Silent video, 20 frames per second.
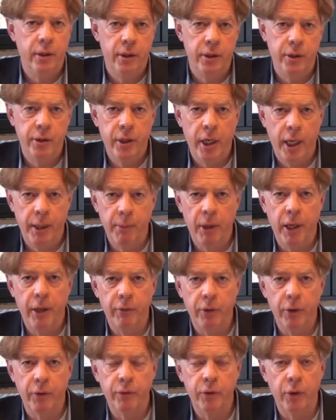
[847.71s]
the same
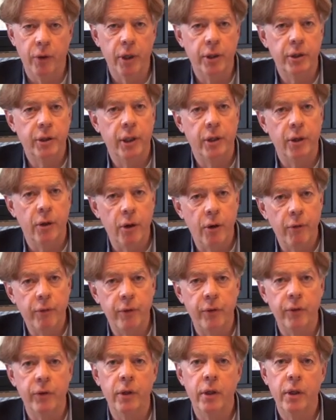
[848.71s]
level of knowledge and
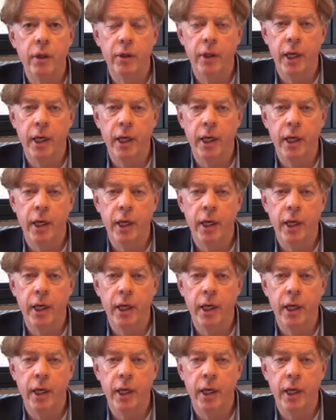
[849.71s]
often